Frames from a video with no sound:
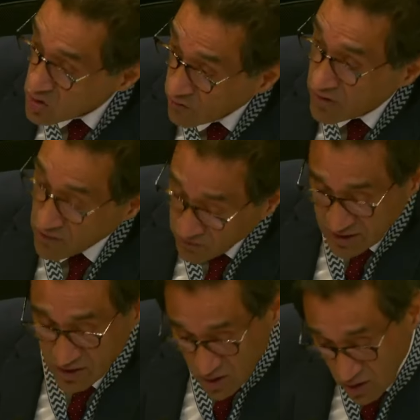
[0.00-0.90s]
You, you,
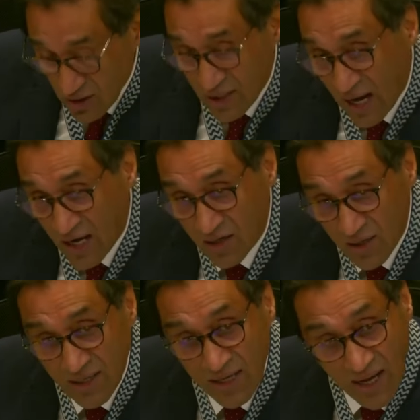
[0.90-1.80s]
you,
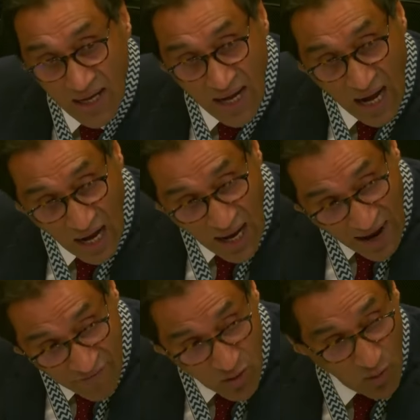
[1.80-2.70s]

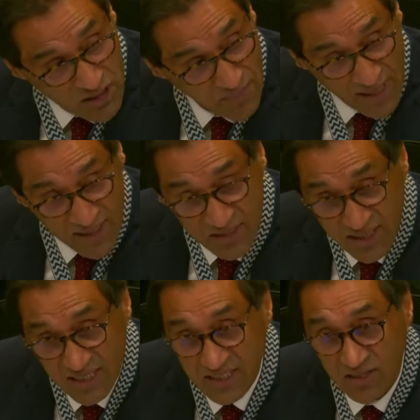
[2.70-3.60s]
everyone is making
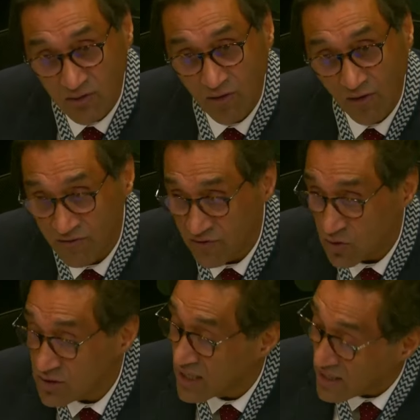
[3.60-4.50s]
assertions of, of
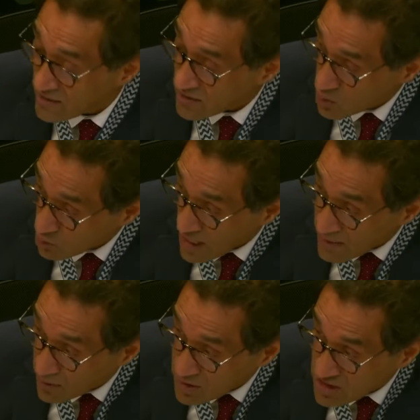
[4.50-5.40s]
views. You're
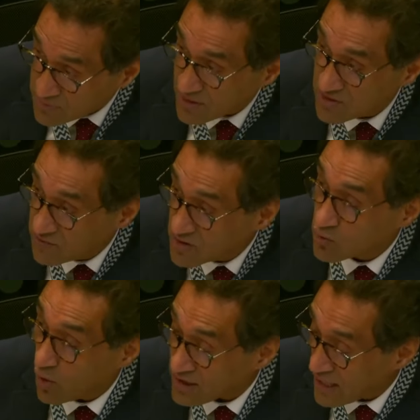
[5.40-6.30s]
able to express your views
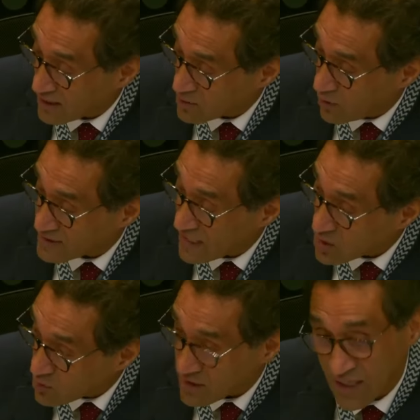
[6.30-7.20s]
quite, uh, quite
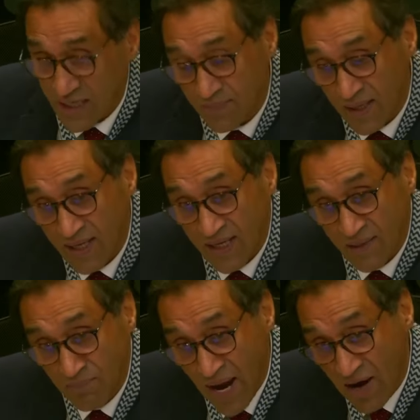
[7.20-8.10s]
eloquently. The
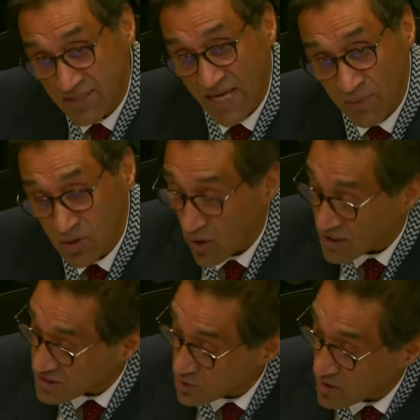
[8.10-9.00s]
mayor is able to
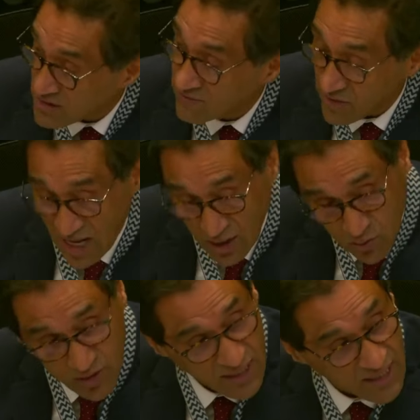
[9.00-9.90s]
answer the question very
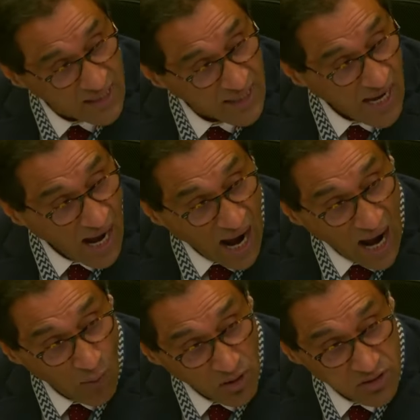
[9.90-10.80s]
eloquently.
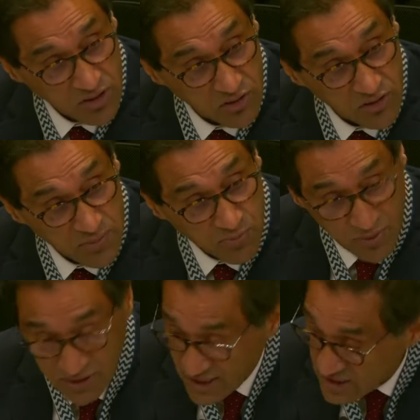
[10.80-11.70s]
I want you to do
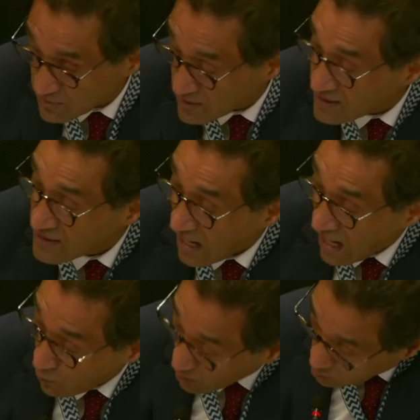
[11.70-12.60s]
this sensibly.
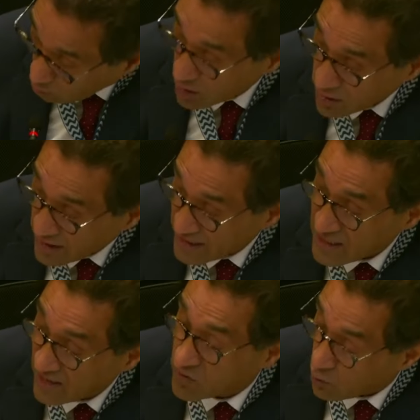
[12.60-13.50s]
I will call you in
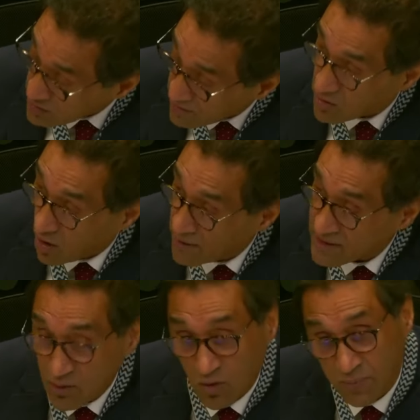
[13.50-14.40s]
if you want to make a comment,
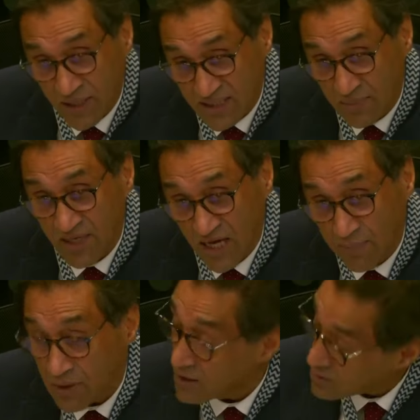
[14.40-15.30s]
you want to pick something
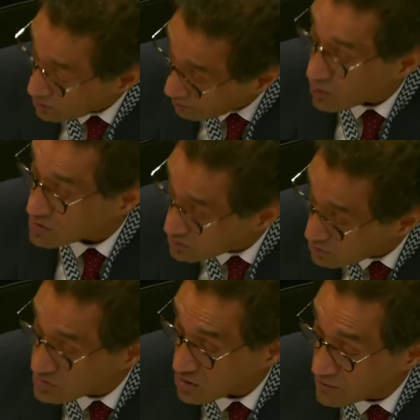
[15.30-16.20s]
up. You have a right to do
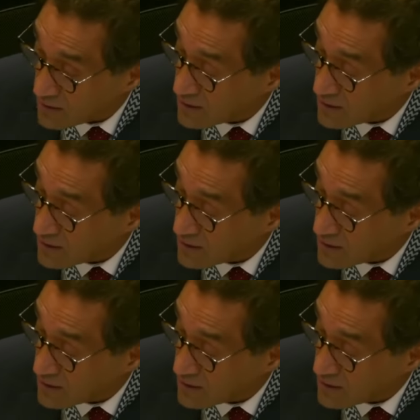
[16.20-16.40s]
so. No, I'd